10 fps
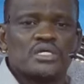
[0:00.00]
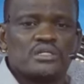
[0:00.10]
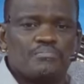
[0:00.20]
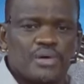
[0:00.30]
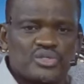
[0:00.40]

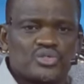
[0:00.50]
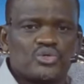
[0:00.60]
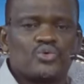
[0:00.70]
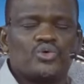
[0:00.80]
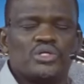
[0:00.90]
the
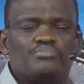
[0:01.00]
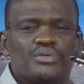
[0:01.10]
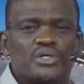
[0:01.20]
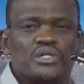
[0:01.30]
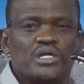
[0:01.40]
person who will
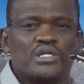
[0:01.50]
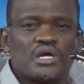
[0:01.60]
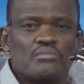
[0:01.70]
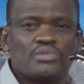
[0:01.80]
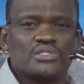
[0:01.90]
pick that
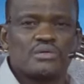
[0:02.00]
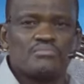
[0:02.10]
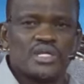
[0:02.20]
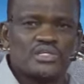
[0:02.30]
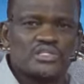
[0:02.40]
number is a
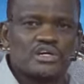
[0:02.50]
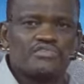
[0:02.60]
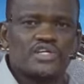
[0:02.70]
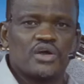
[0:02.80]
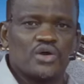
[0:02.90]
minister
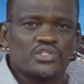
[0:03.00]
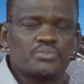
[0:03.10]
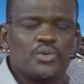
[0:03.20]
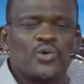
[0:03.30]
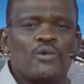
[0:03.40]
of the
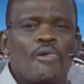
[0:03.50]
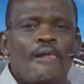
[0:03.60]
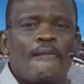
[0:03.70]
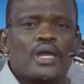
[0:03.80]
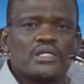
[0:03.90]
gospel,
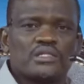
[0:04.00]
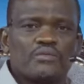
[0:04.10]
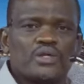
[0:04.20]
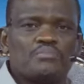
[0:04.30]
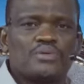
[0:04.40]
and they
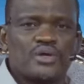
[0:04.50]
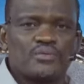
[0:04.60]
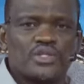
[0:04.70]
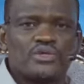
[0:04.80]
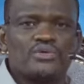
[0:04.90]
will pray
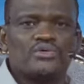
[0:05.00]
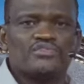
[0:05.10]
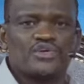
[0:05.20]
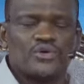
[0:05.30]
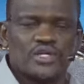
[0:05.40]
with you
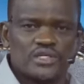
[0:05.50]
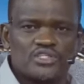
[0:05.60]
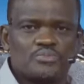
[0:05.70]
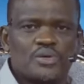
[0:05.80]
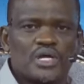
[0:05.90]
if your need
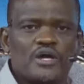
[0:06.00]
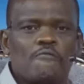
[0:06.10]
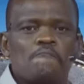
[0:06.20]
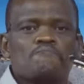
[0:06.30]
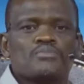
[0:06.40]
is prayer.